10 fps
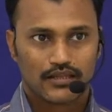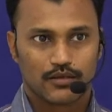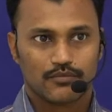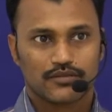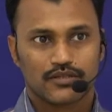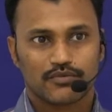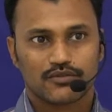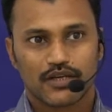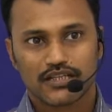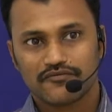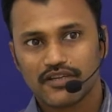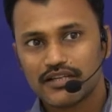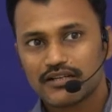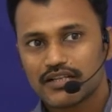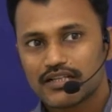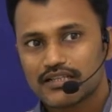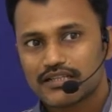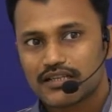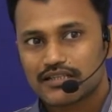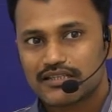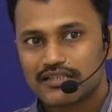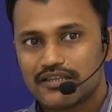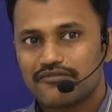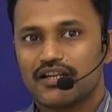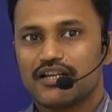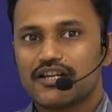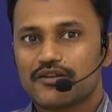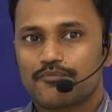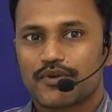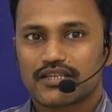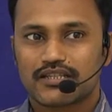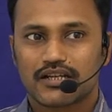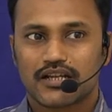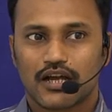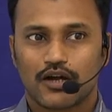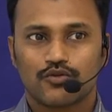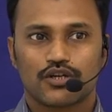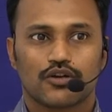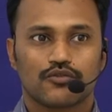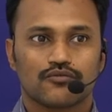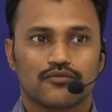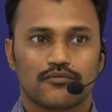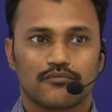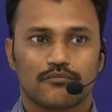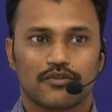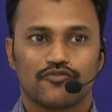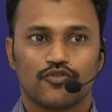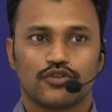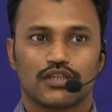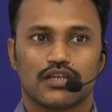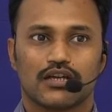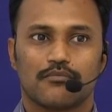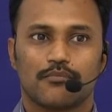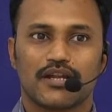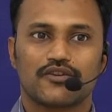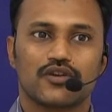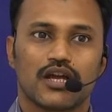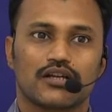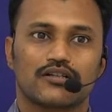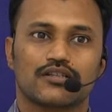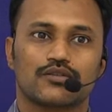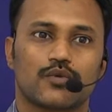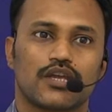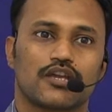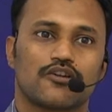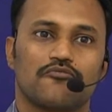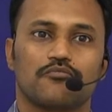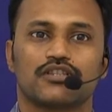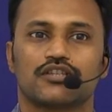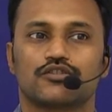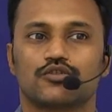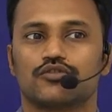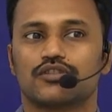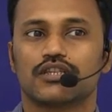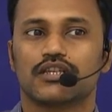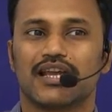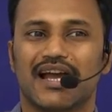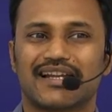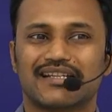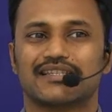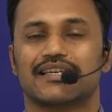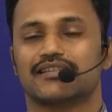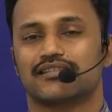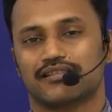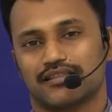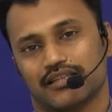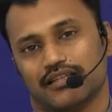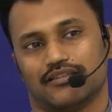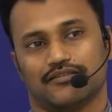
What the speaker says: Now, Mr. Biswas feels severely repressed and cowed down before the matriarchal sway of Mrs. Tulsi and his agent Seth.